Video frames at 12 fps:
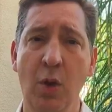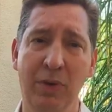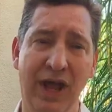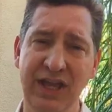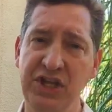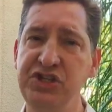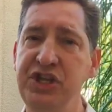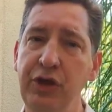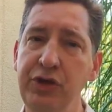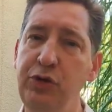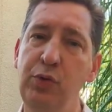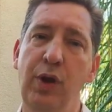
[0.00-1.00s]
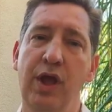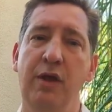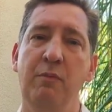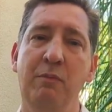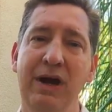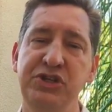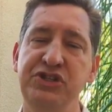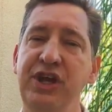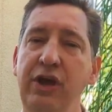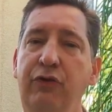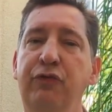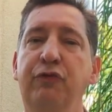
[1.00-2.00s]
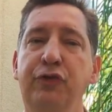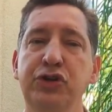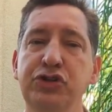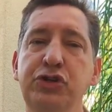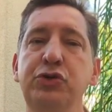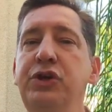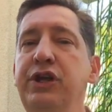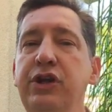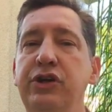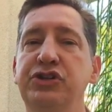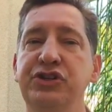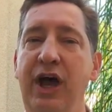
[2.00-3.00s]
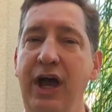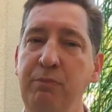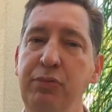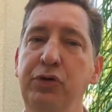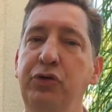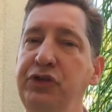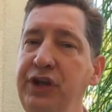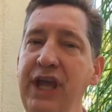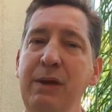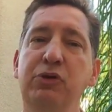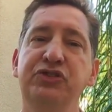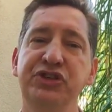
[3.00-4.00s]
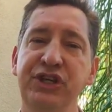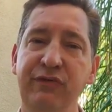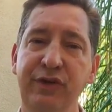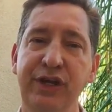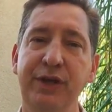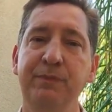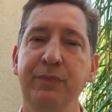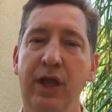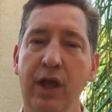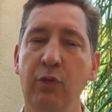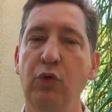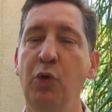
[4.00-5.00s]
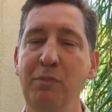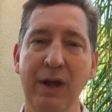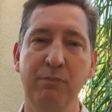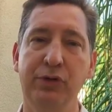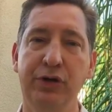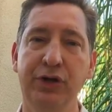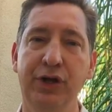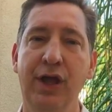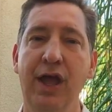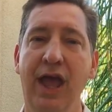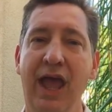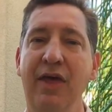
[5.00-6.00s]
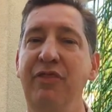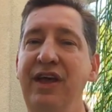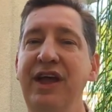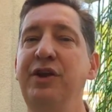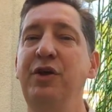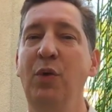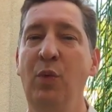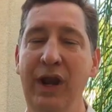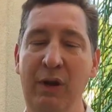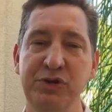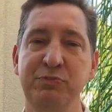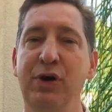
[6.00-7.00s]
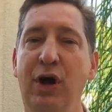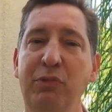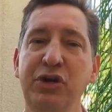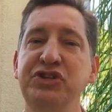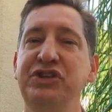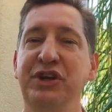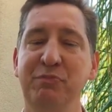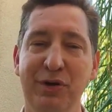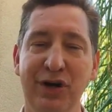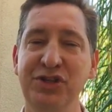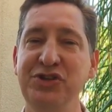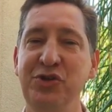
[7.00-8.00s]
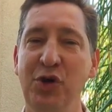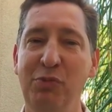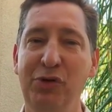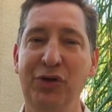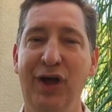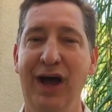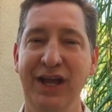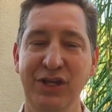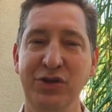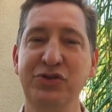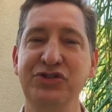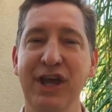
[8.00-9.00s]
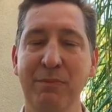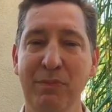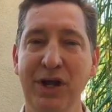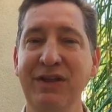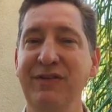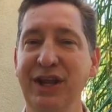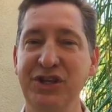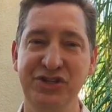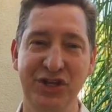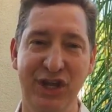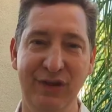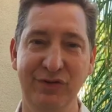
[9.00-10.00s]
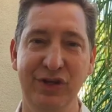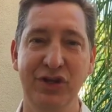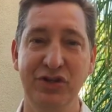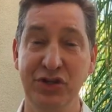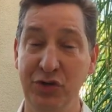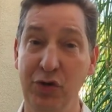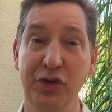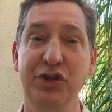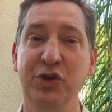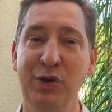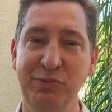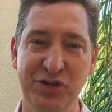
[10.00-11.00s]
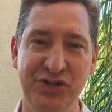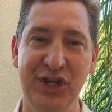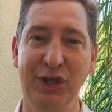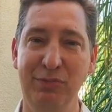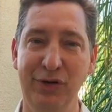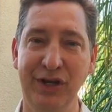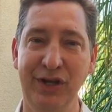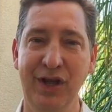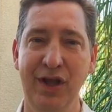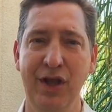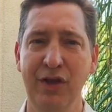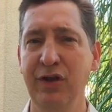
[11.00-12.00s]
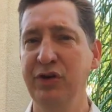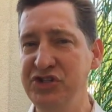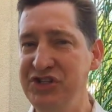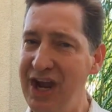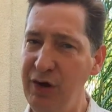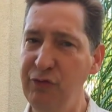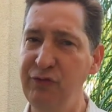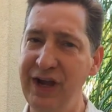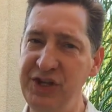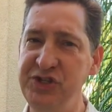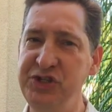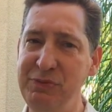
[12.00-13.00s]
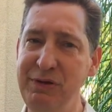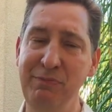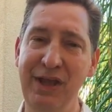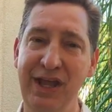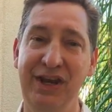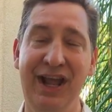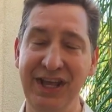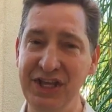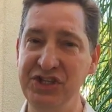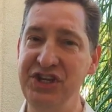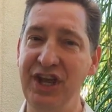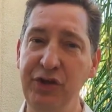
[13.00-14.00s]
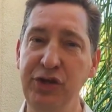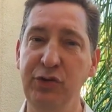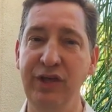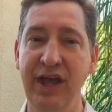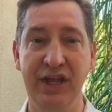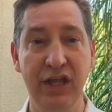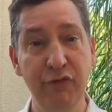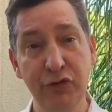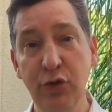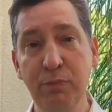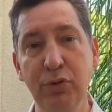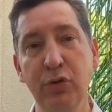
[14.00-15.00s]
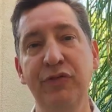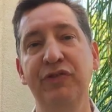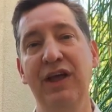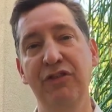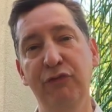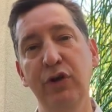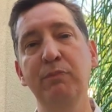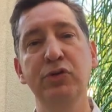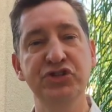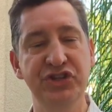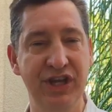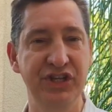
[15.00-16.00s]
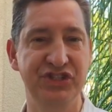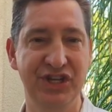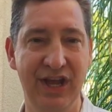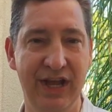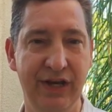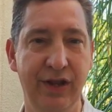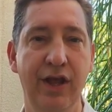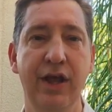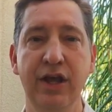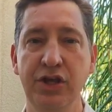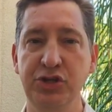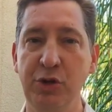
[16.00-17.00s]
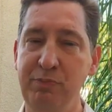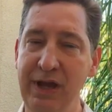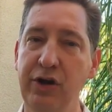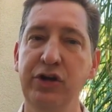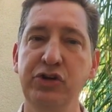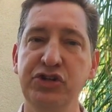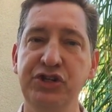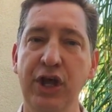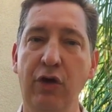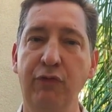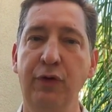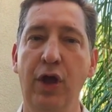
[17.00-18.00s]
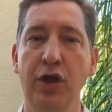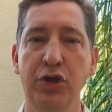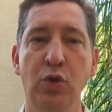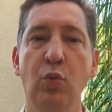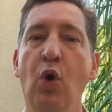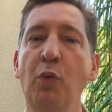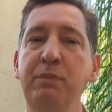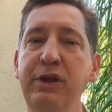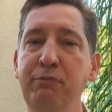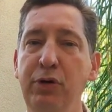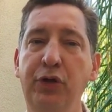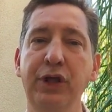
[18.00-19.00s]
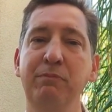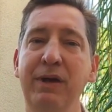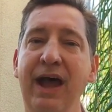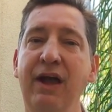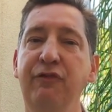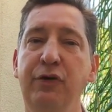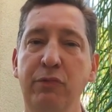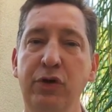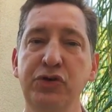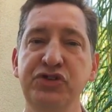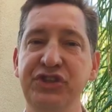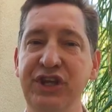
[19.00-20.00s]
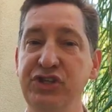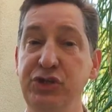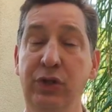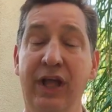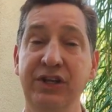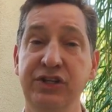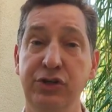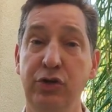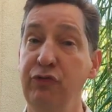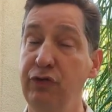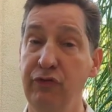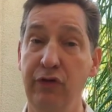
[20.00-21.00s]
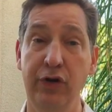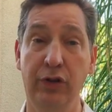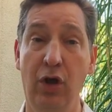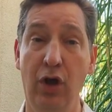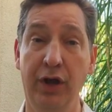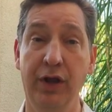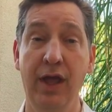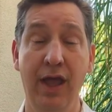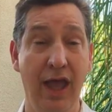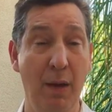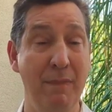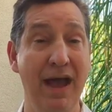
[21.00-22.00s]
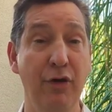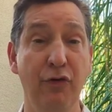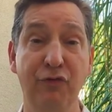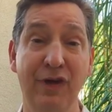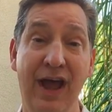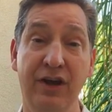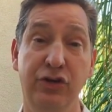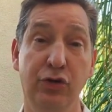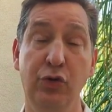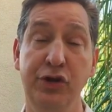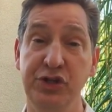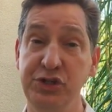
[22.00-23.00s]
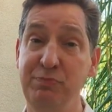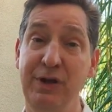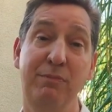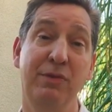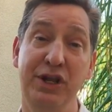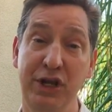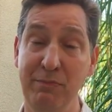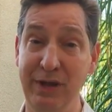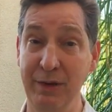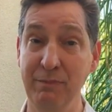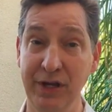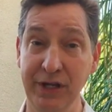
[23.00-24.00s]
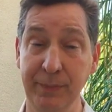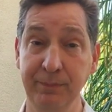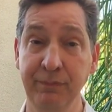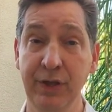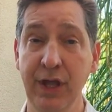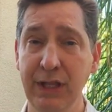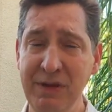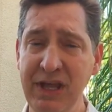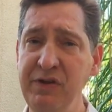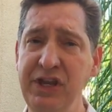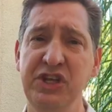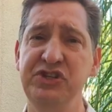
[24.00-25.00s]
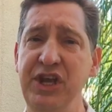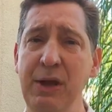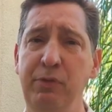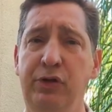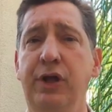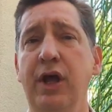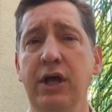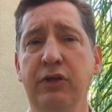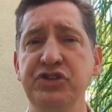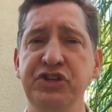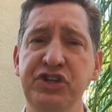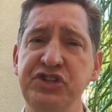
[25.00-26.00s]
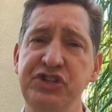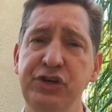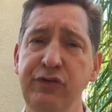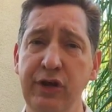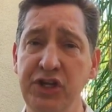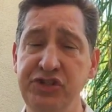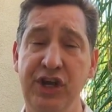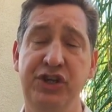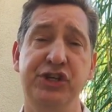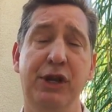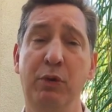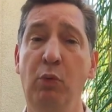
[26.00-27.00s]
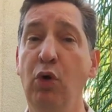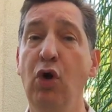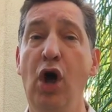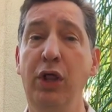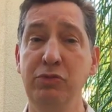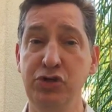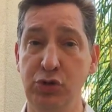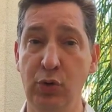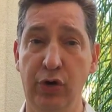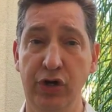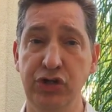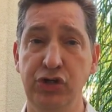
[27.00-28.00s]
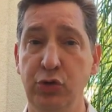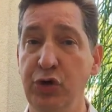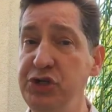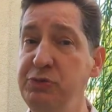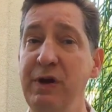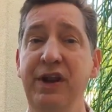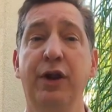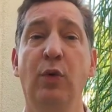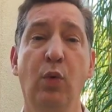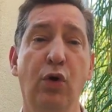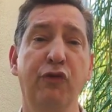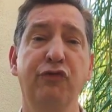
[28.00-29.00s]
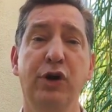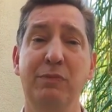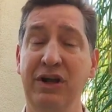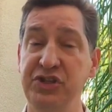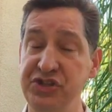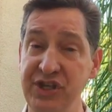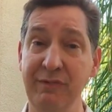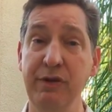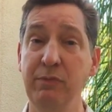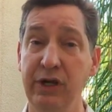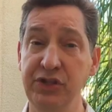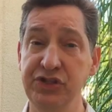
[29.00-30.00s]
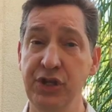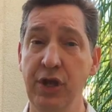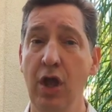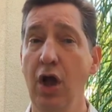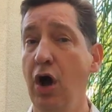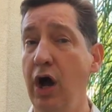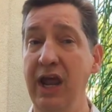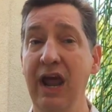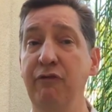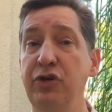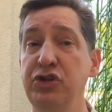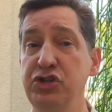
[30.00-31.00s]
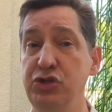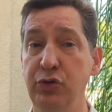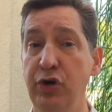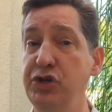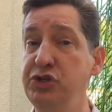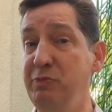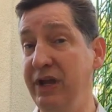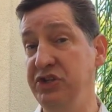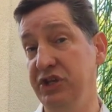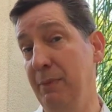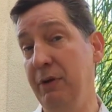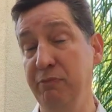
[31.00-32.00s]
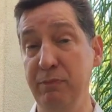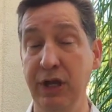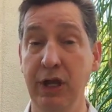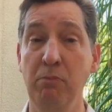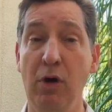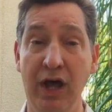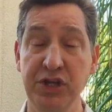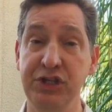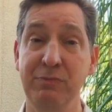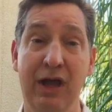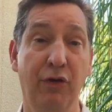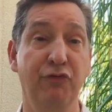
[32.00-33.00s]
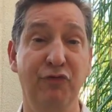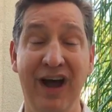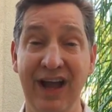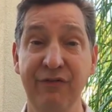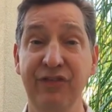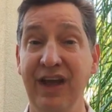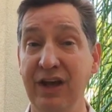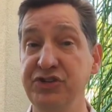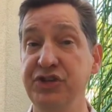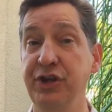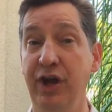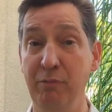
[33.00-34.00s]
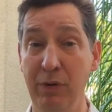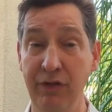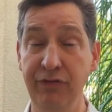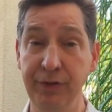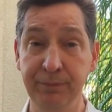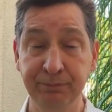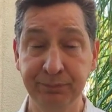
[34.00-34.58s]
But I can tell you myself, for 2 years, I pulled cable TV and wrote my book. And then when I was published and in Barnes & Noble, I used that money that I saved to go to Europe to celebrate. There are sacrifices to be made, and I can tell you that if you put that 3% aside to better yourself, you won't be pulling back from those things you like to do for very long. A matter of fact, you're going to spend money to make money. Let me give you an example. Let's consider a gentleman, we'll call him George. George has been out of work for about 7 months. On average, George makes, and I'm going to pick a modest amount, $5,000 a month.